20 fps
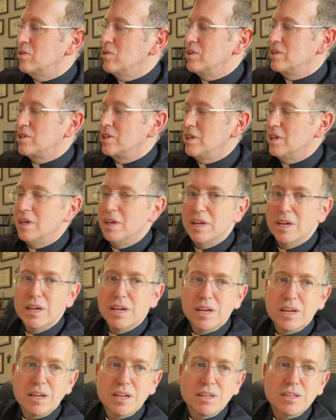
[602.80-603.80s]
this
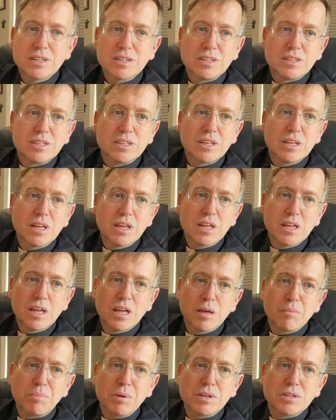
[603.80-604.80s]
is
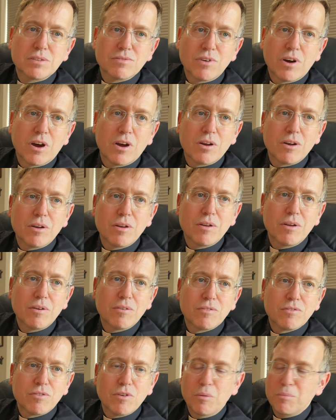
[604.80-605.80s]
a piece of art
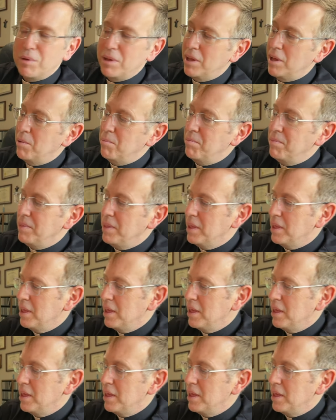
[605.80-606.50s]
from him.